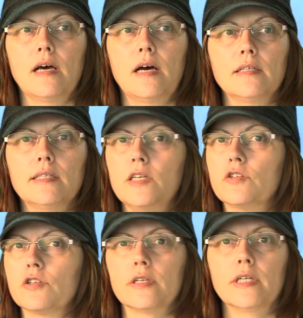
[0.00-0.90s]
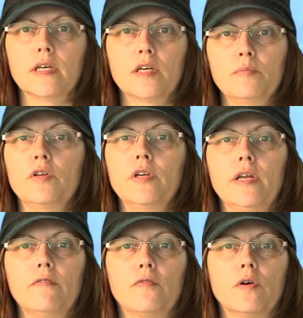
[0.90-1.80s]
a teacher in the
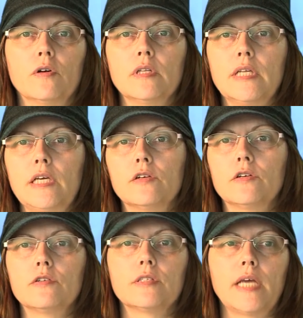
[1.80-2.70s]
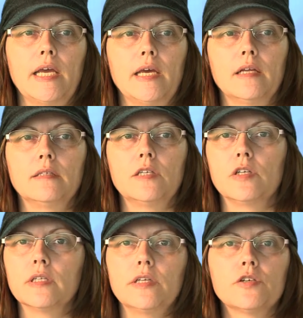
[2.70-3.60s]
community for leaders and
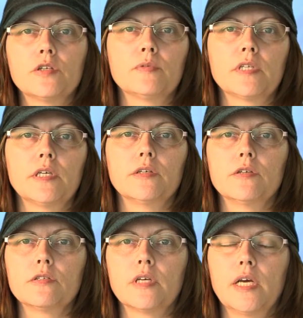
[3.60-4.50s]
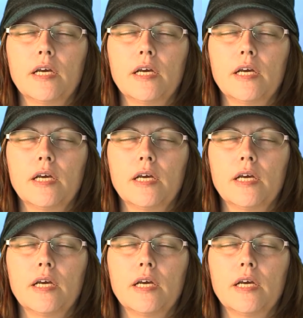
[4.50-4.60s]
teaching leadership skills.